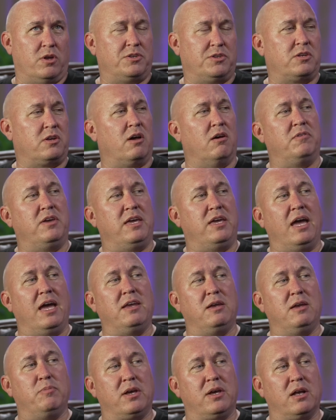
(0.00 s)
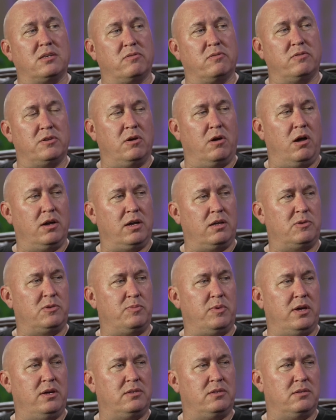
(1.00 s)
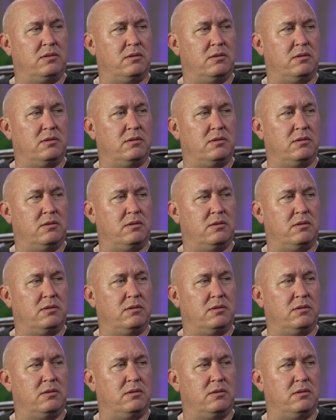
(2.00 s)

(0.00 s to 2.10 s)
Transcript: of getting because of a dog in the space?